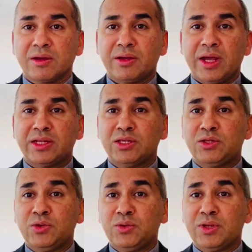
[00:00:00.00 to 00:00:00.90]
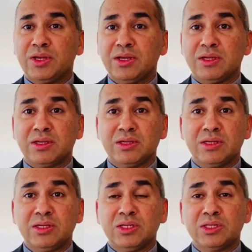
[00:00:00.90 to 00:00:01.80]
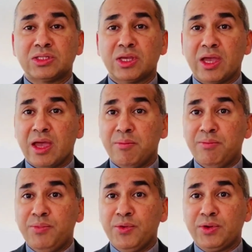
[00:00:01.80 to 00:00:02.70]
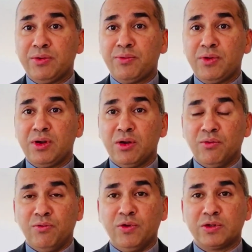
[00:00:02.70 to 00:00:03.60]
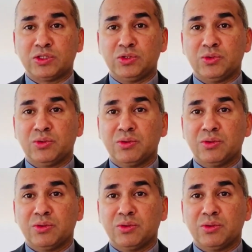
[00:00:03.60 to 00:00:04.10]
Gratitude is a beautiful virtue.